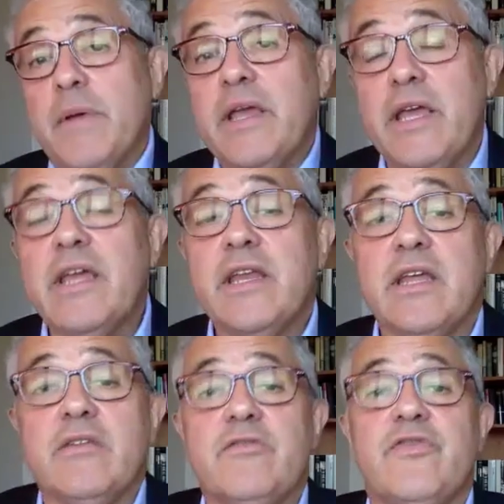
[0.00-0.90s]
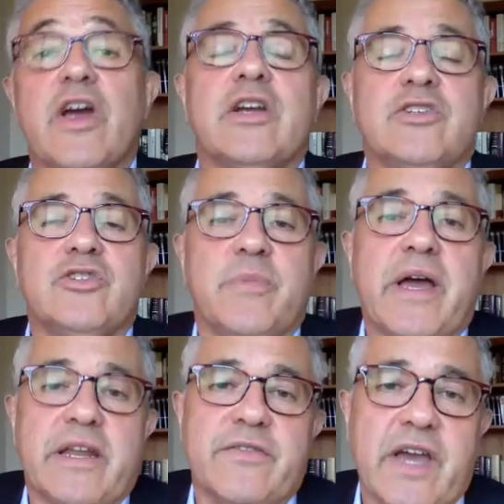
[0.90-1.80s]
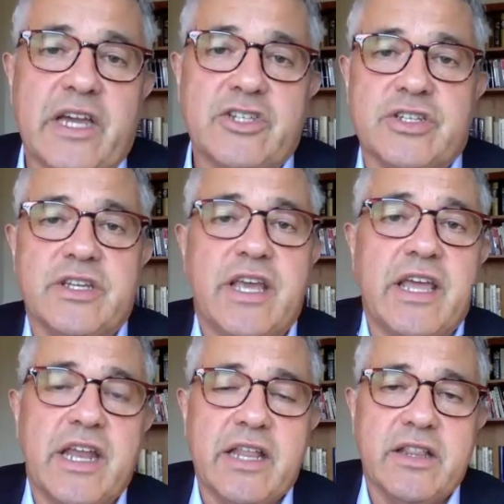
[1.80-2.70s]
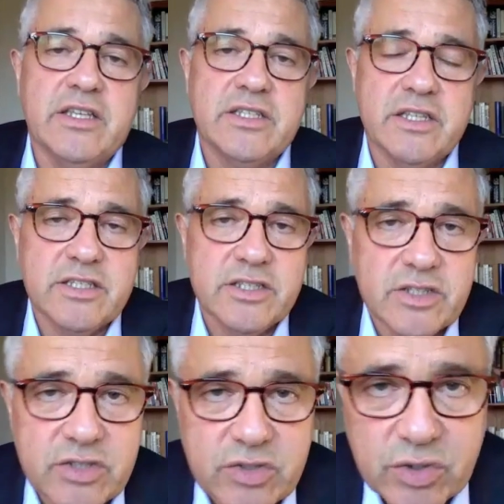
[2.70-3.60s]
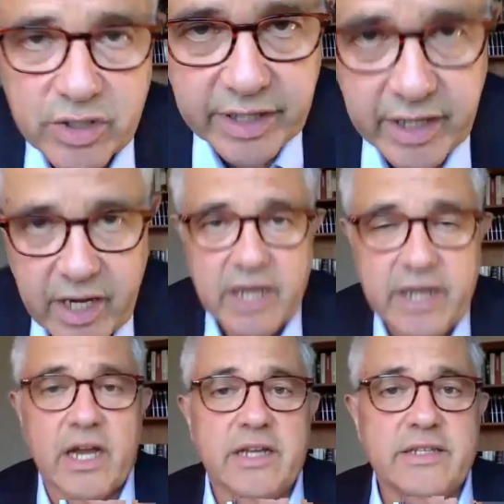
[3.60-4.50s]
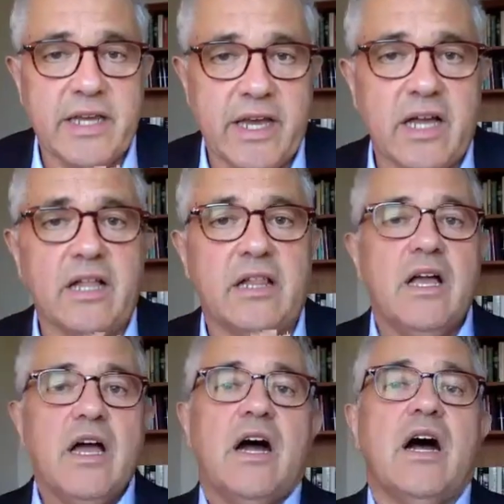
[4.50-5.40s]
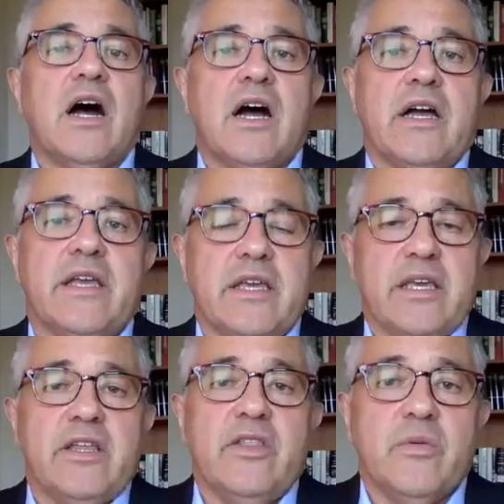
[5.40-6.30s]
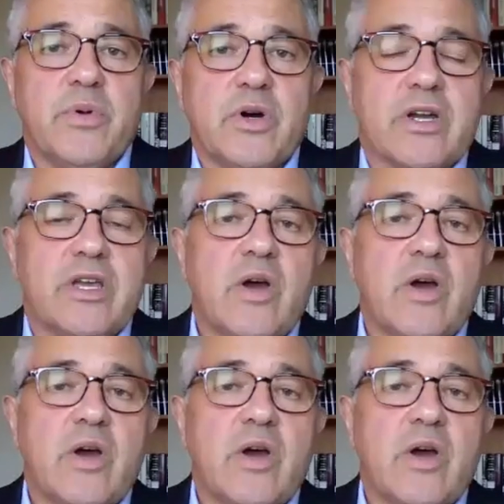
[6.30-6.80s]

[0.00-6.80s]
In very dramatic fashion. And this is a story I tell in the book.